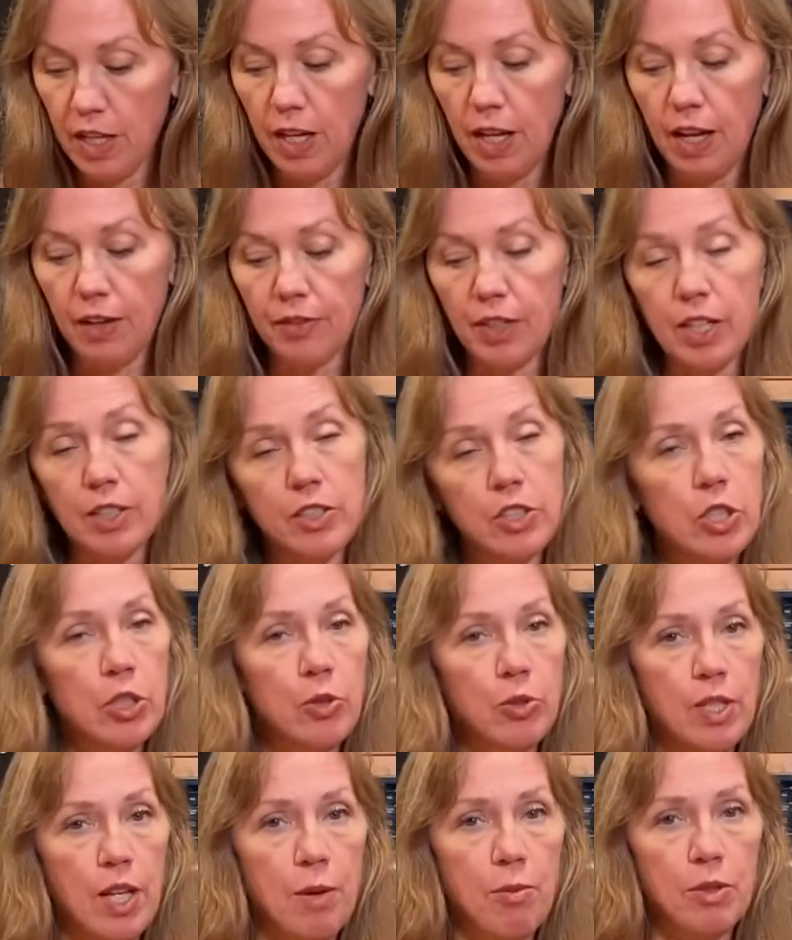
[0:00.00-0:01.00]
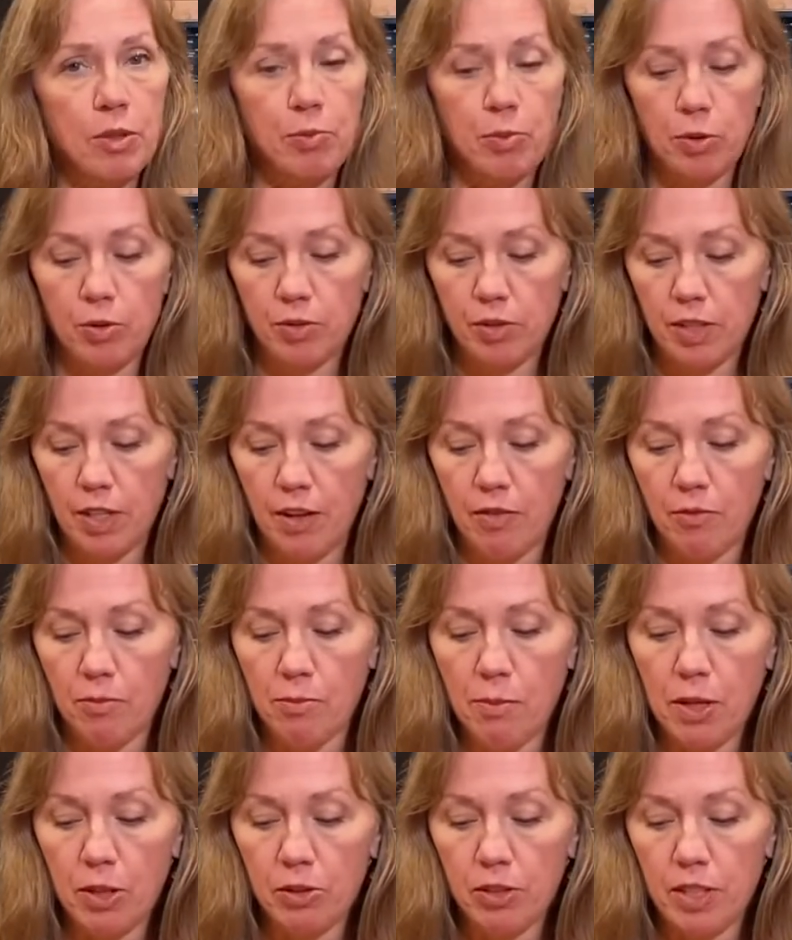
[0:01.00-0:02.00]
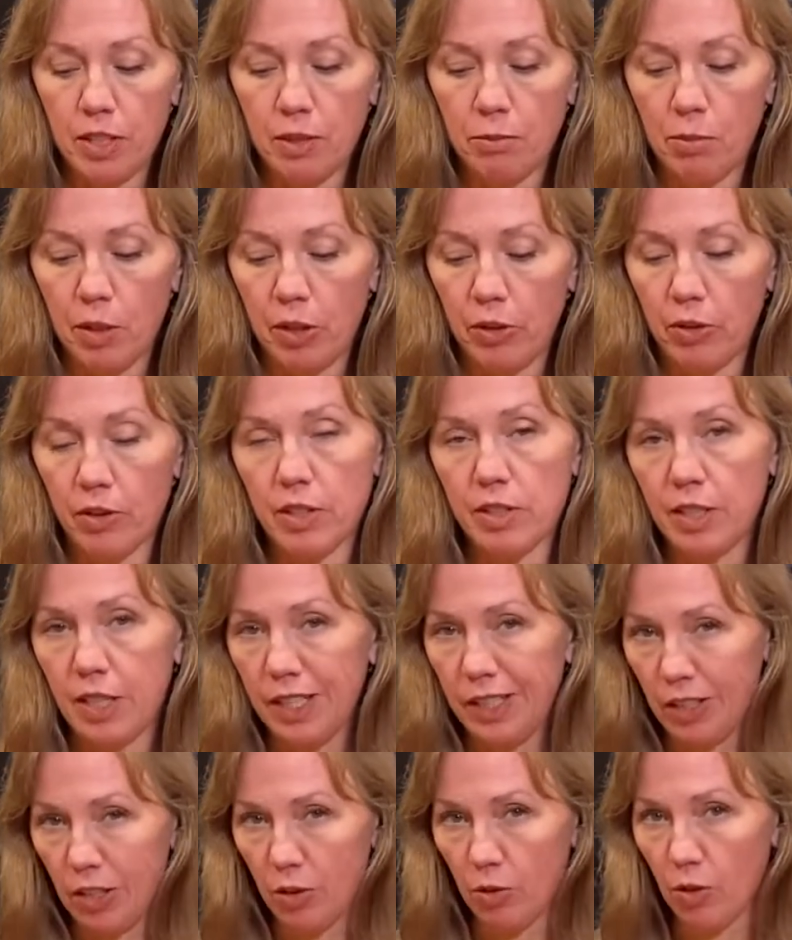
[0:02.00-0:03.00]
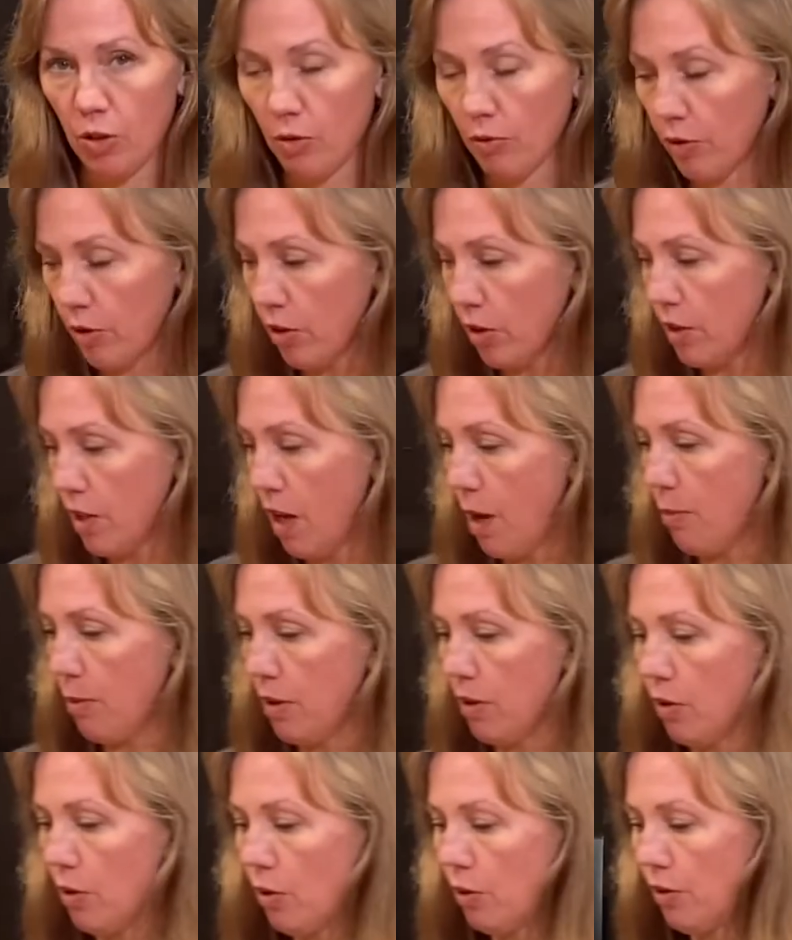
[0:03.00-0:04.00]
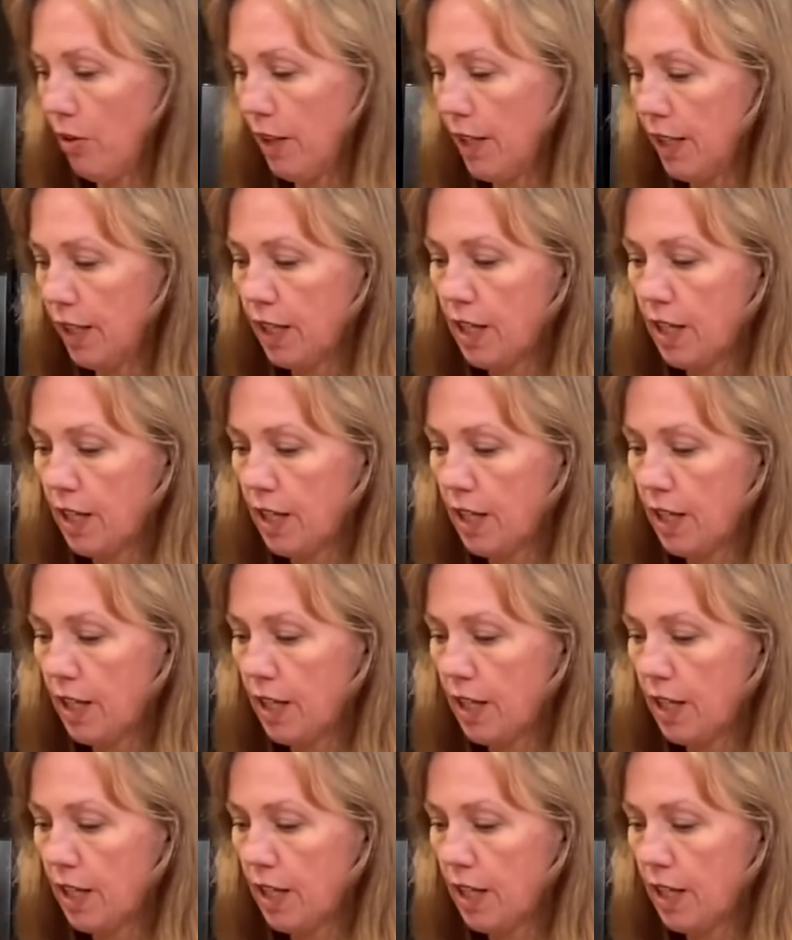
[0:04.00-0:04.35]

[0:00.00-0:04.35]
I've got 2 tablespoons of melted butter that's going to go over the top of the whole thing.